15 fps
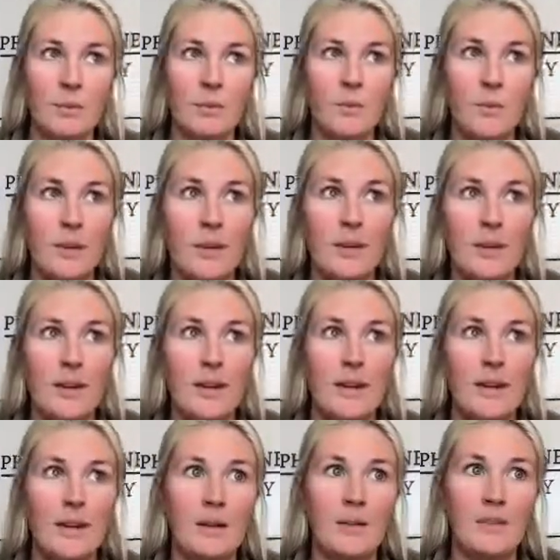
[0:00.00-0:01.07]

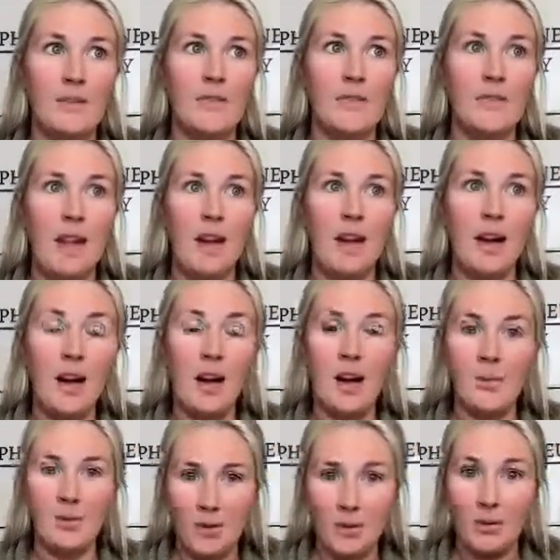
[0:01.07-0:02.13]
really set
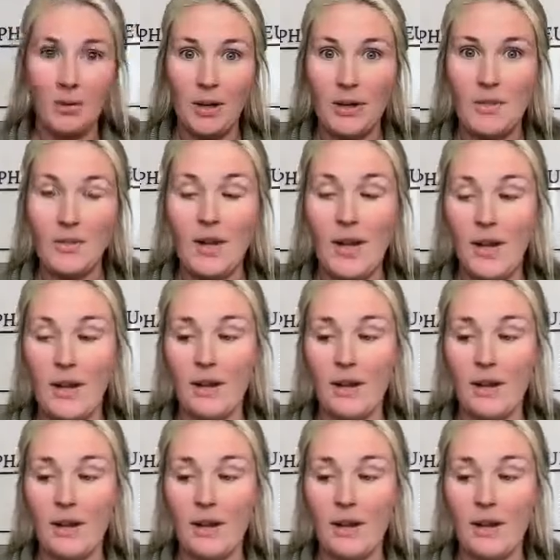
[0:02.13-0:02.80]
up to, like you said,